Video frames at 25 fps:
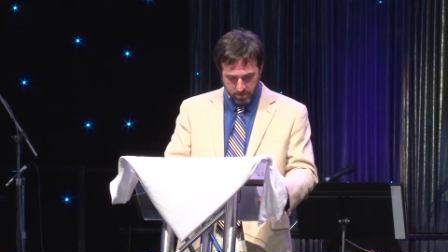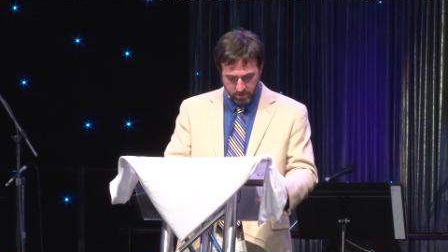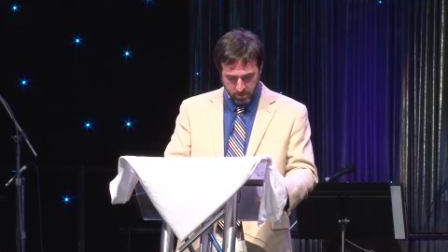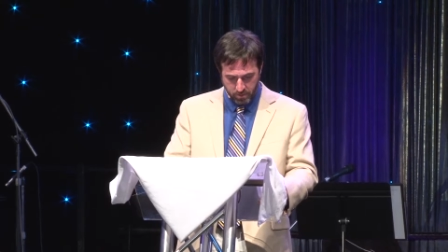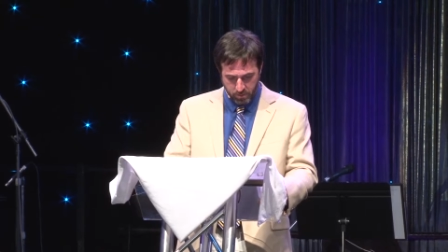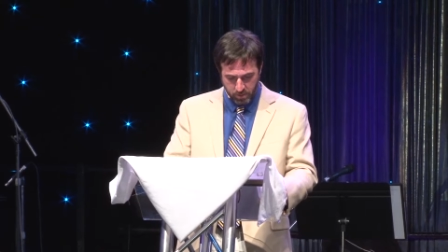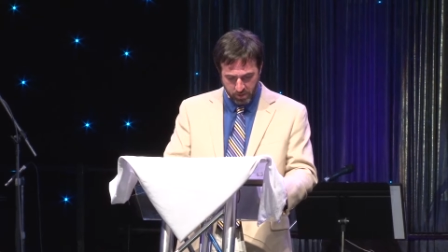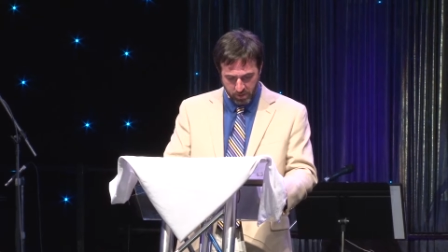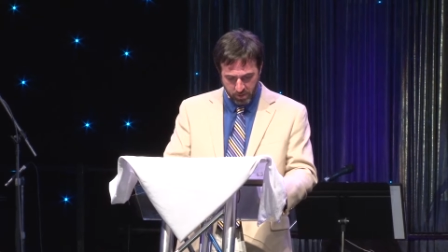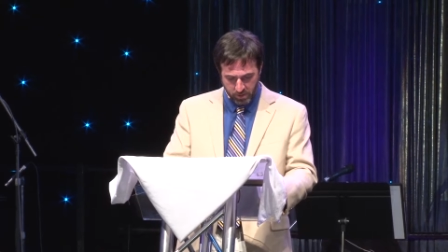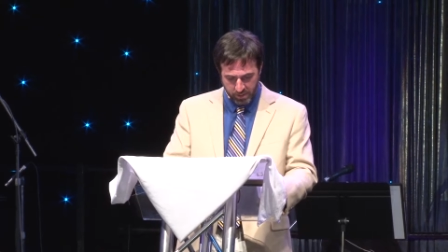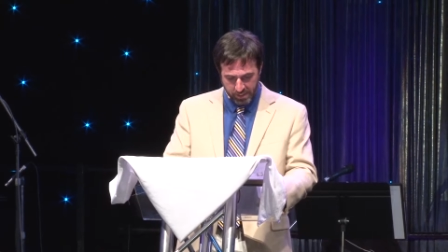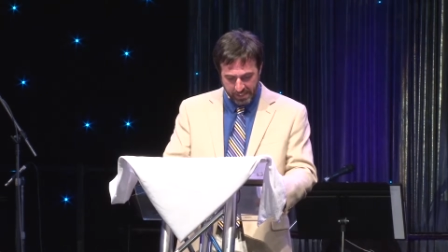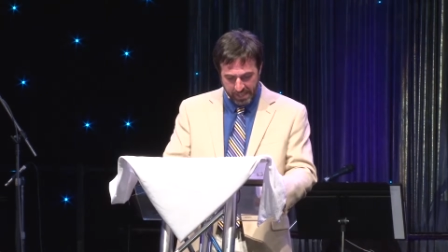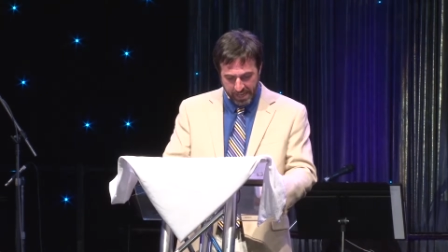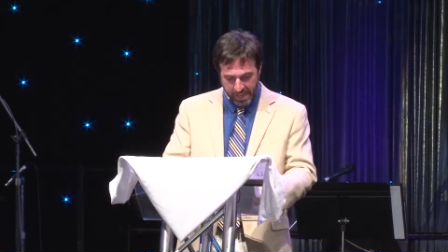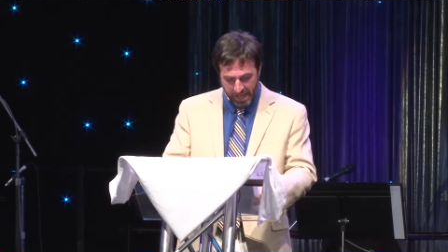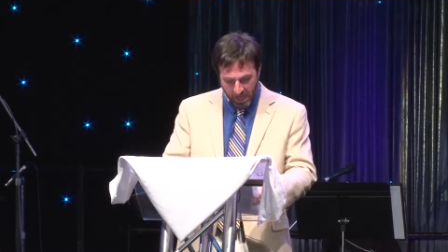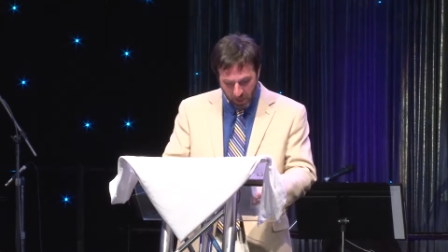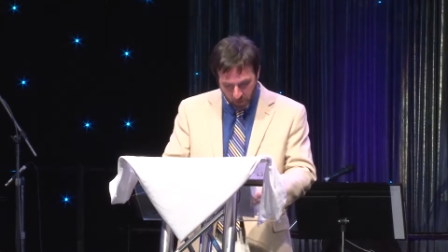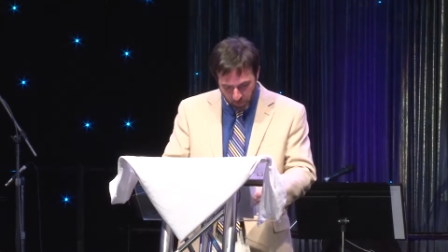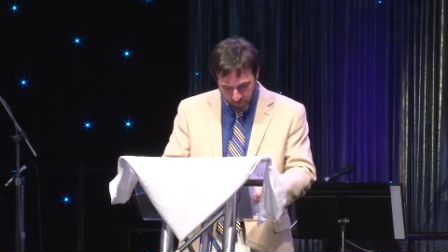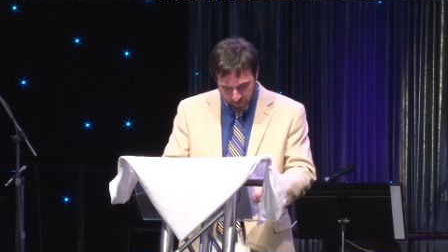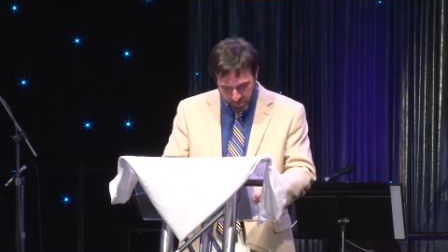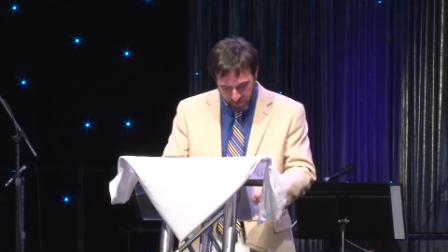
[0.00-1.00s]
We only
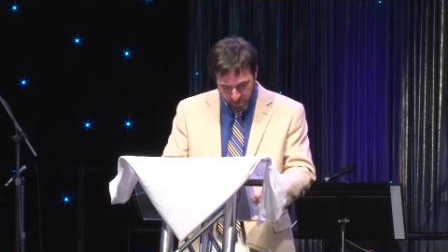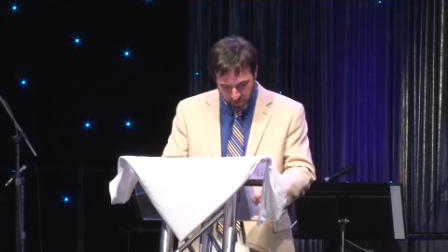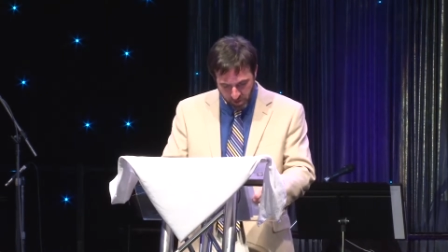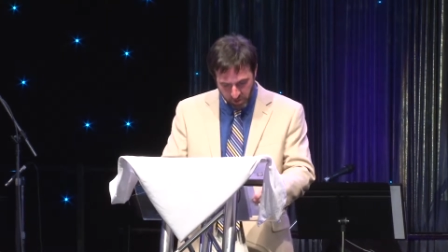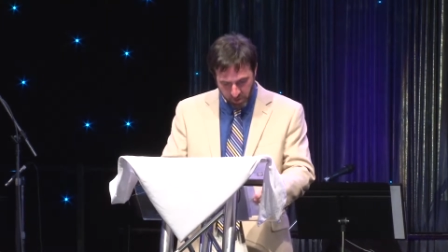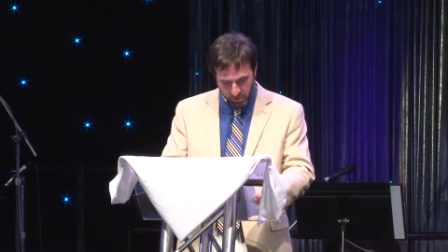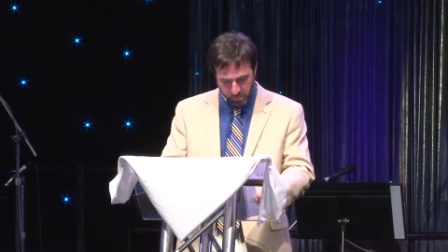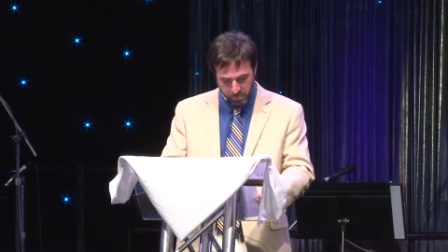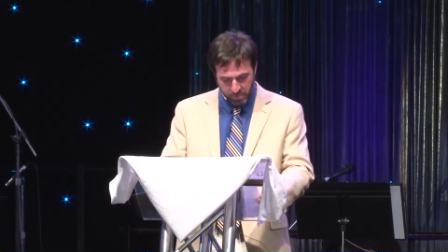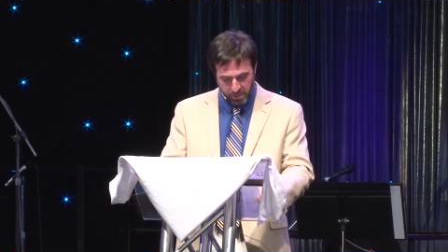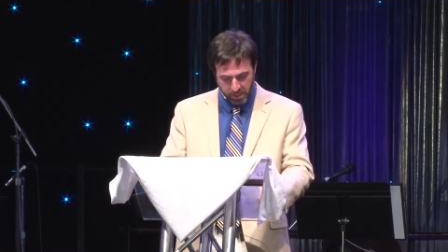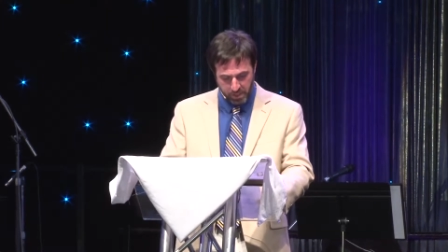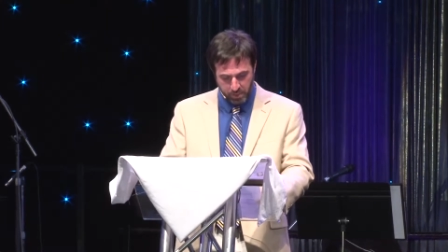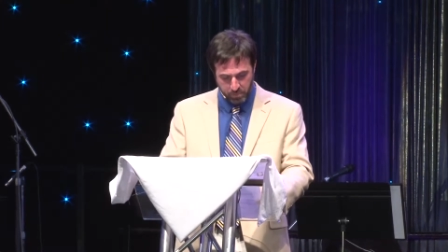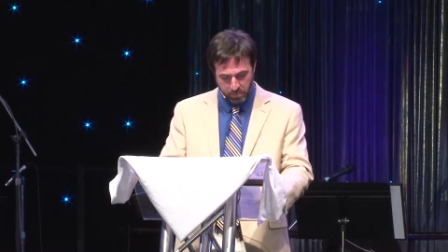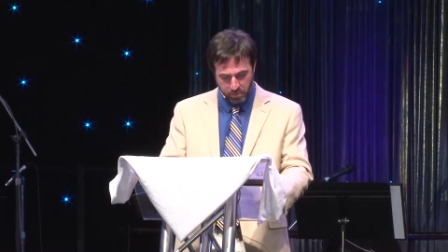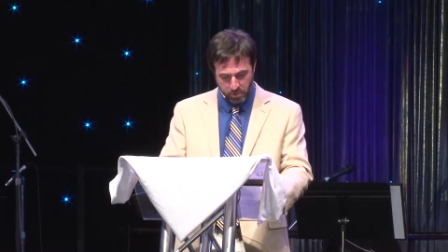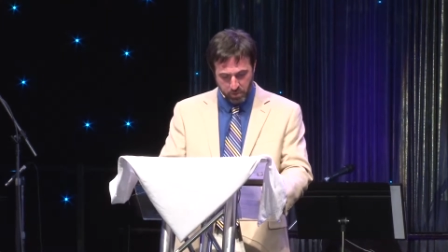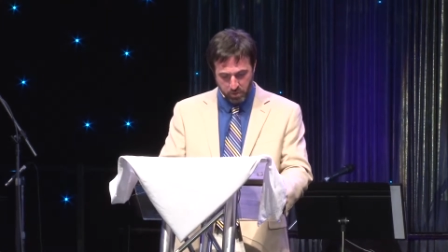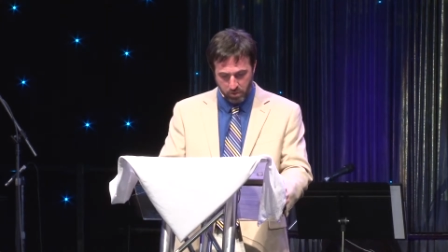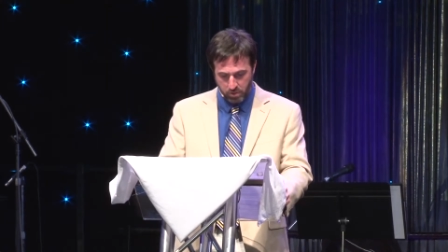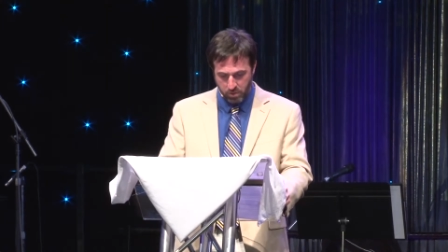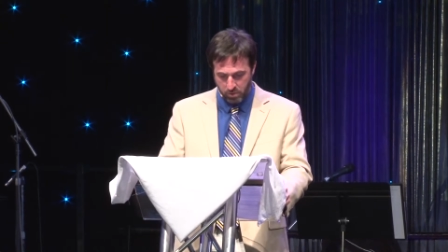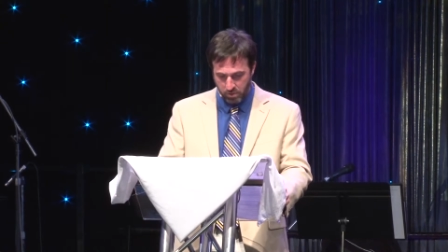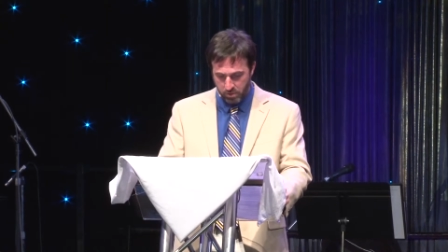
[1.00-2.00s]
help certain
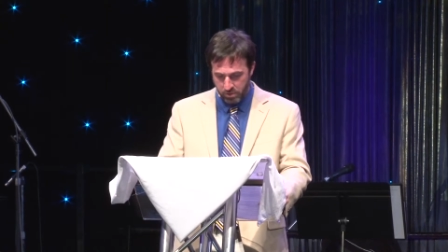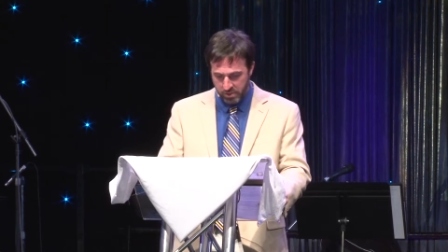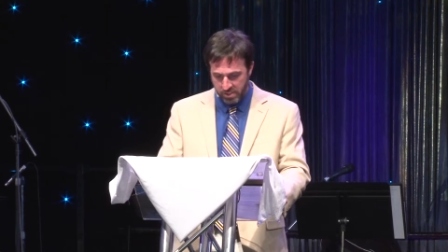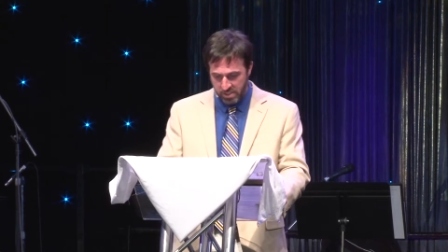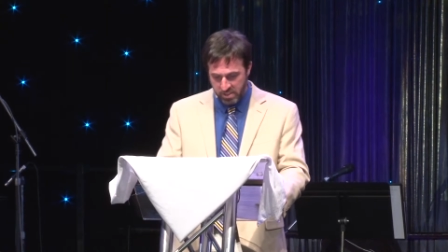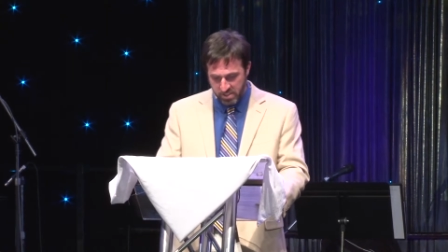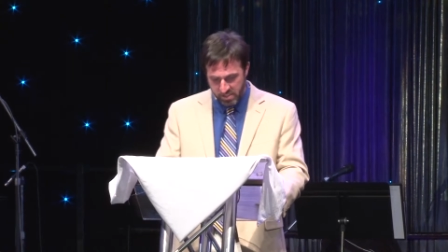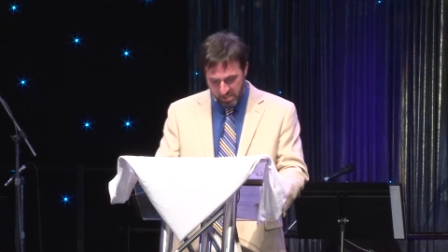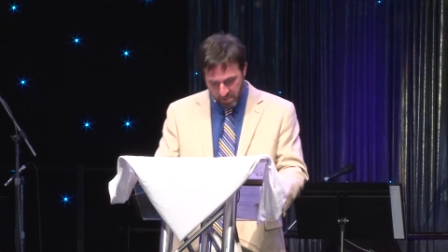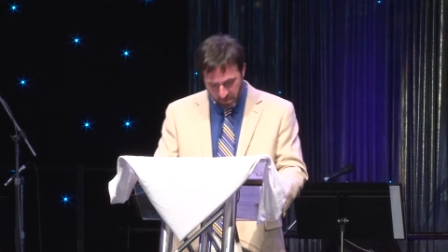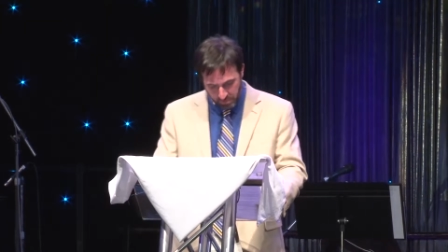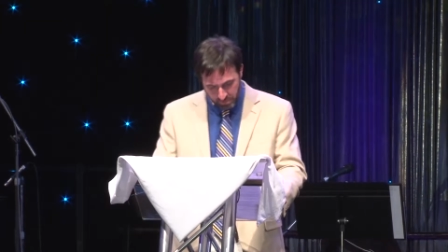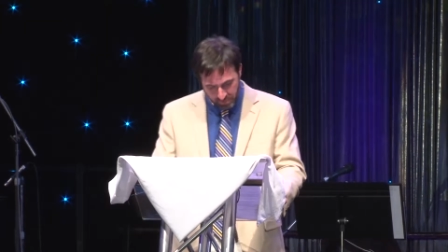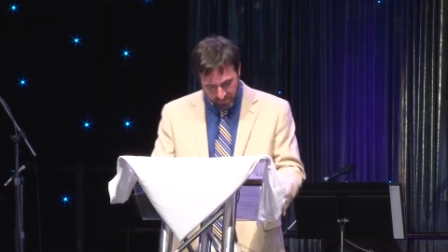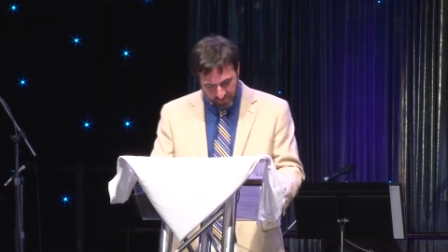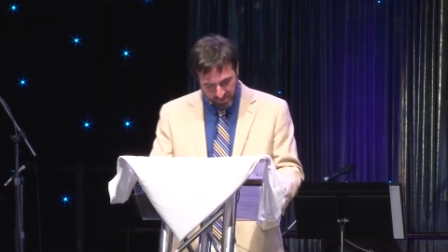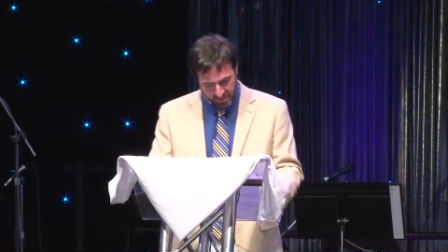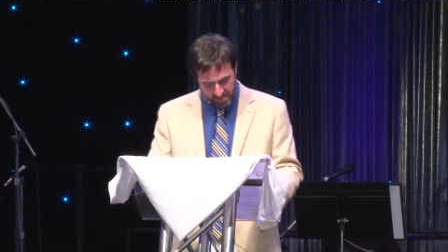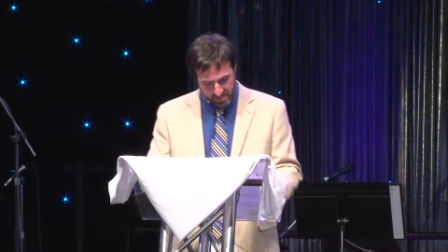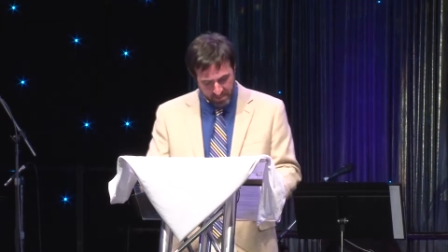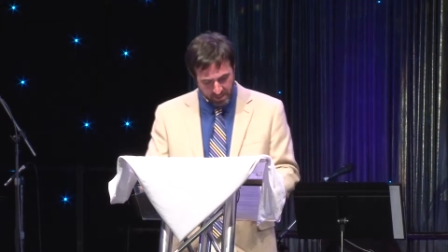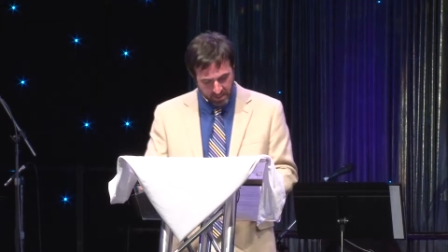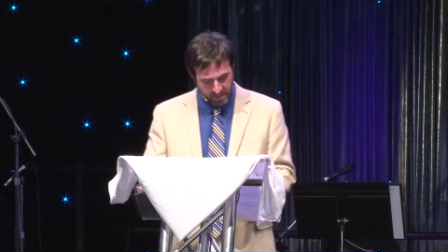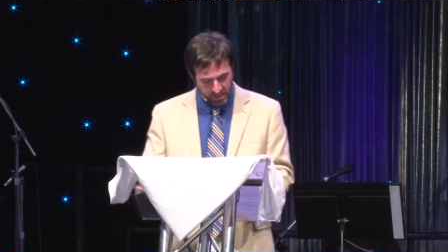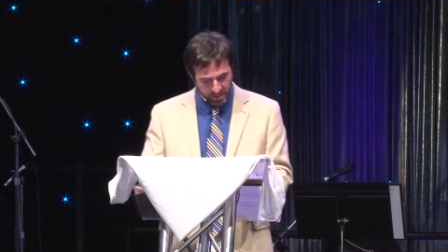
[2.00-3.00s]
people, only some of the
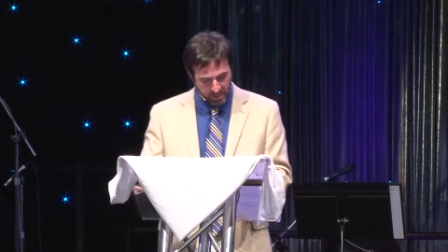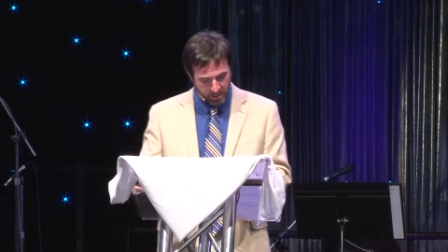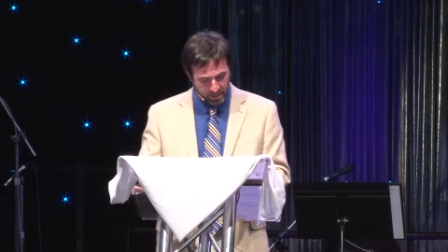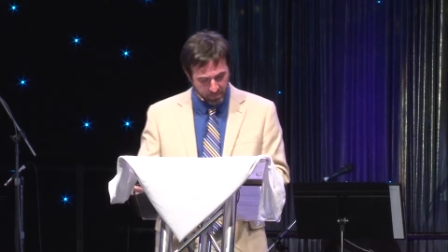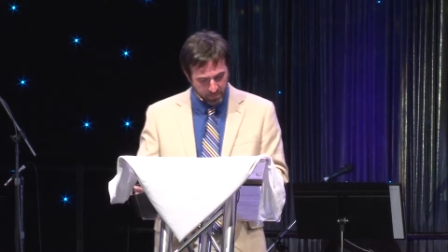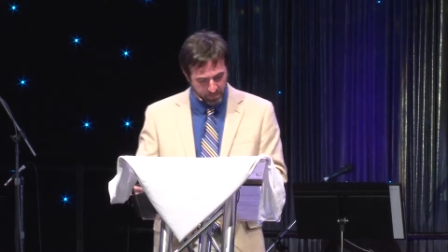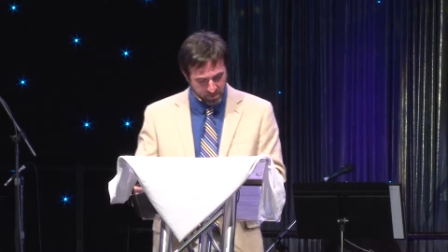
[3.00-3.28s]
time,